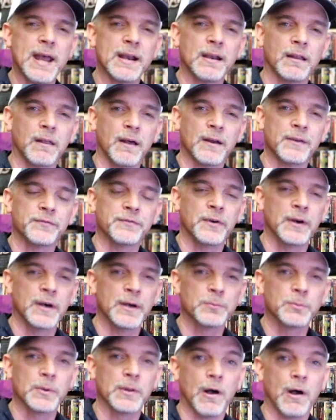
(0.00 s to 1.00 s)
had a lot of
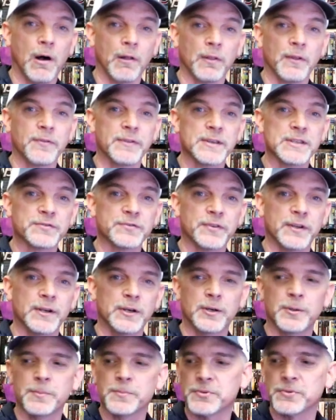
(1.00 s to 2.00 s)
fun with all of these
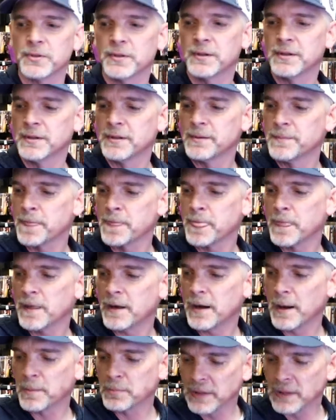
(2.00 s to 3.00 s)
films.
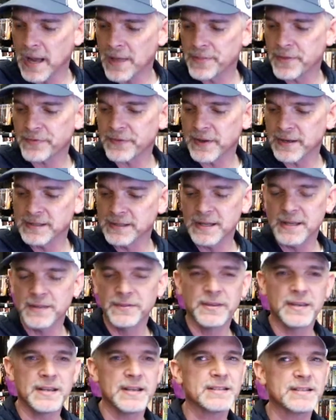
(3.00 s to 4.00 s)
I'm glad that they
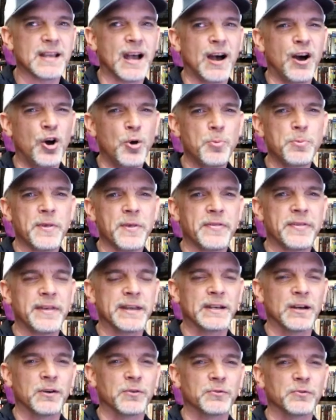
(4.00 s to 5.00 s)
did these. I hope that
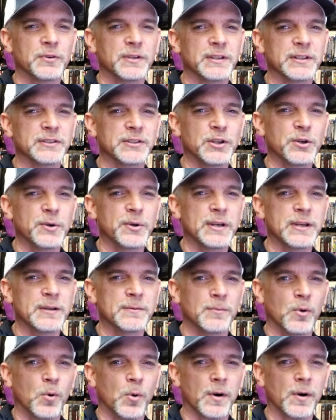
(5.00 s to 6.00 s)
they don't really do any
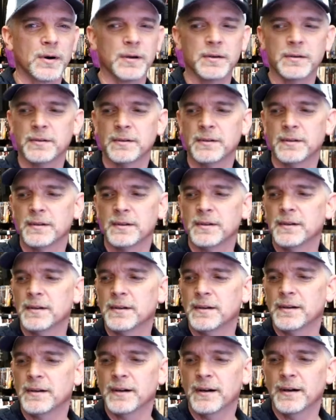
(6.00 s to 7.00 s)
more,
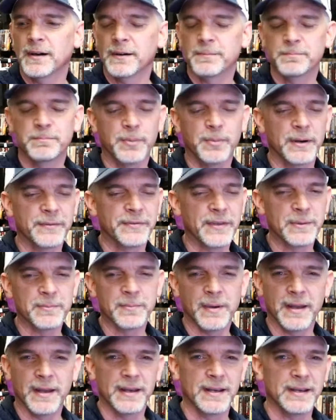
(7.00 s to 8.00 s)
but they
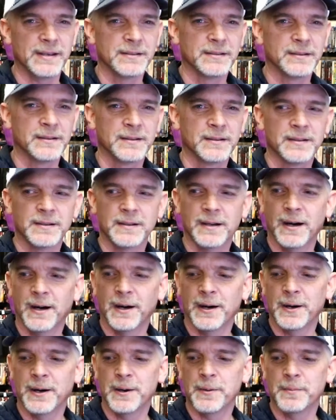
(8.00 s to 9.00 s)
may.
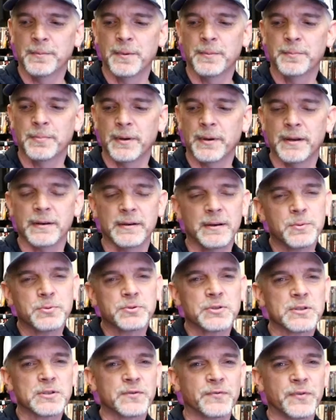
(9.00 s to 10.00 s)
Um, but it
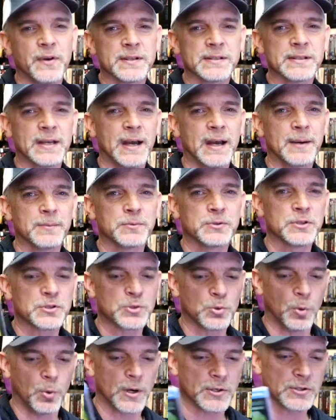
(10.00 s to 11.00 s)
was just a fun time
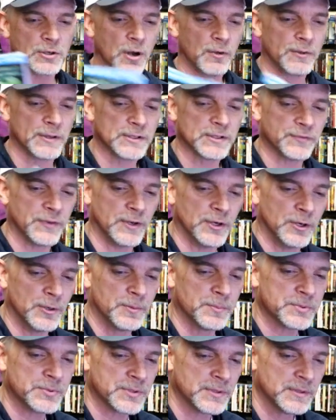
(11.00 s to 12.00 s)
just to watch all these
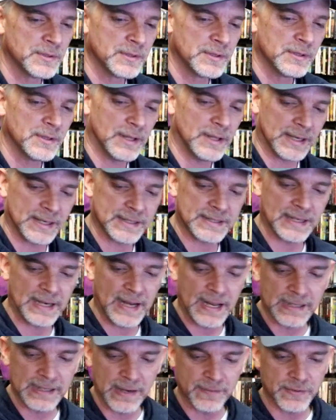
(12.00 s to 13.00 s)
films. Like I said,
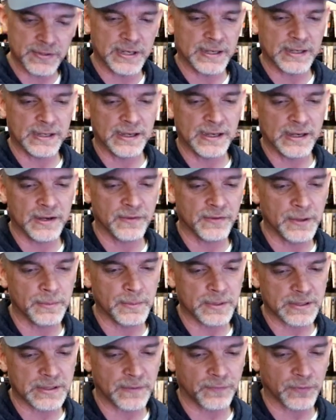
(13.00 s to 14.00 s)
I had never seen any of
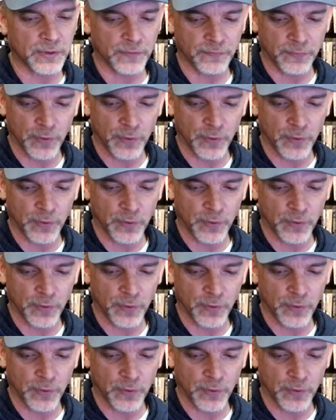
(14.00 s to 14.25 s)
them except for the